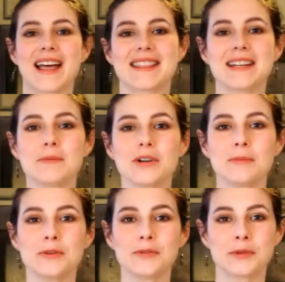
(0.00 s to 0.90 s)
Then I'm going
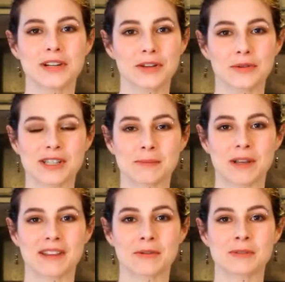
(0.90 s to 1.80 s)
to move to another
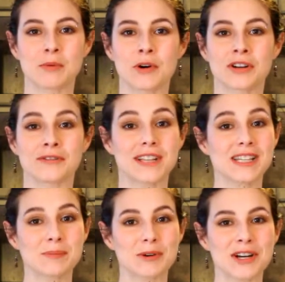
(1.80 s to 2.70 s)
recipe that was born of
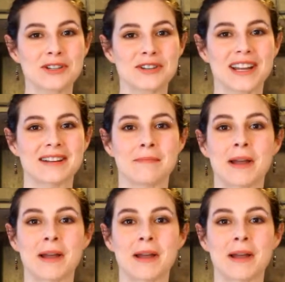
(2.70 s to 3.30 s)
desperation and